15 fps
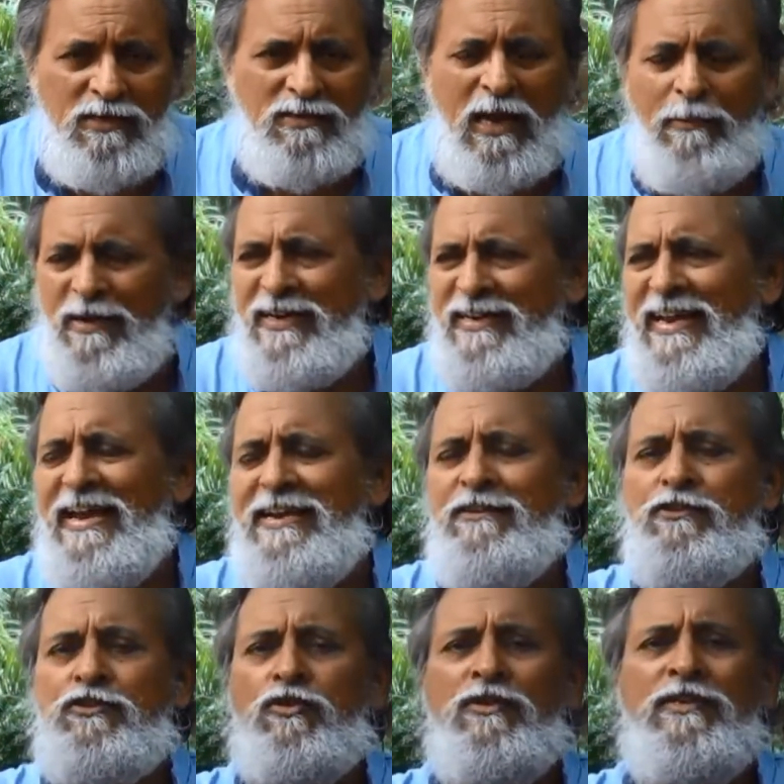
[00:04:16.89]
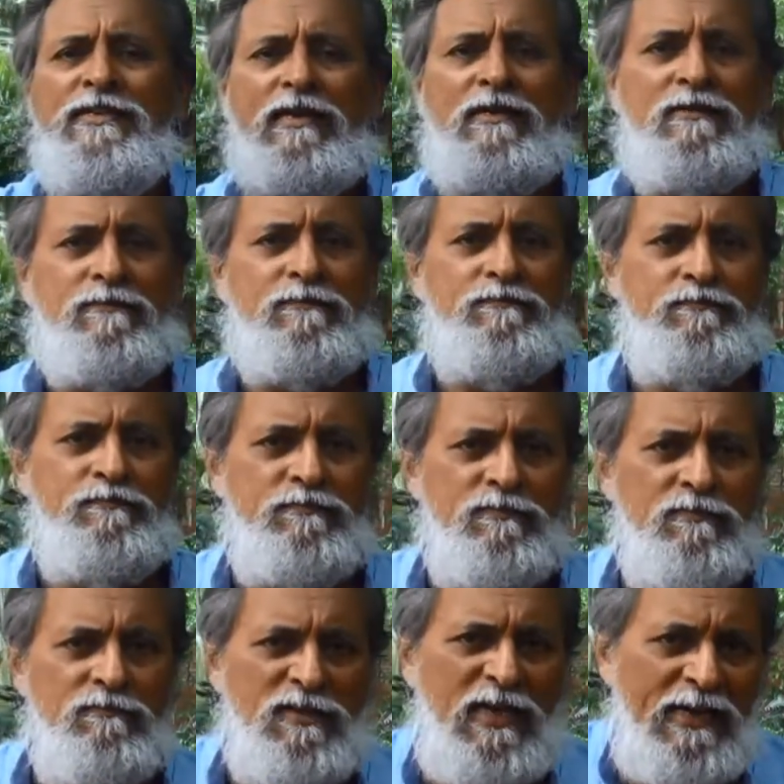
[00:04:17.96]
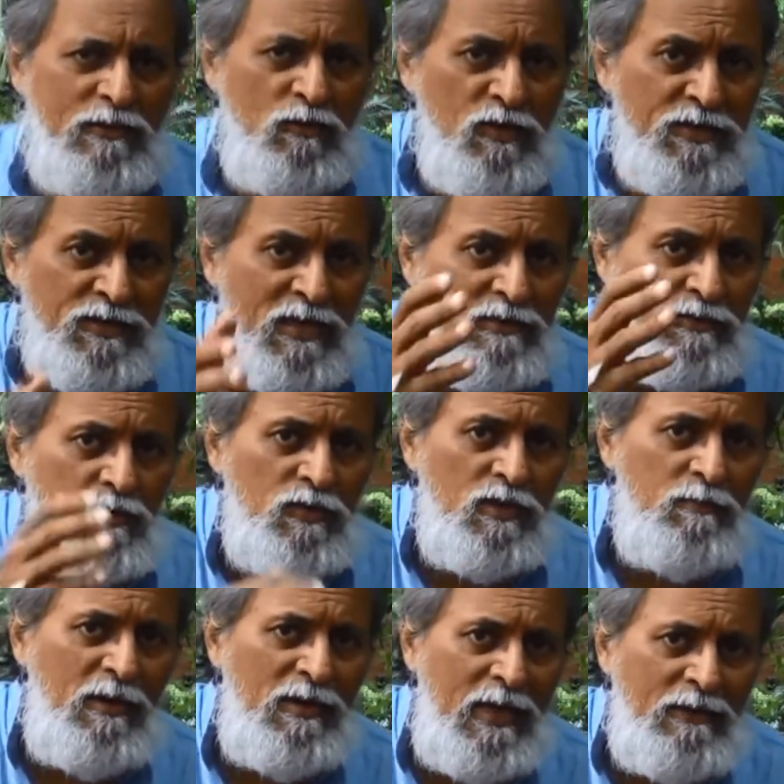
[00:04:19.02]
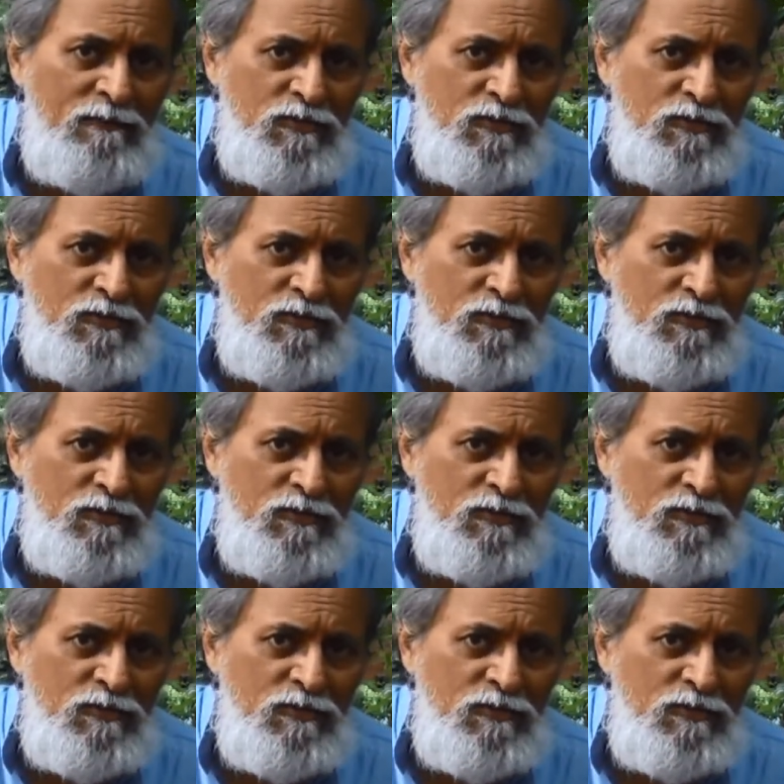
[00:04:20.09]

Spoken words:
I'm a great storyteller, but I can only tell a story in my language.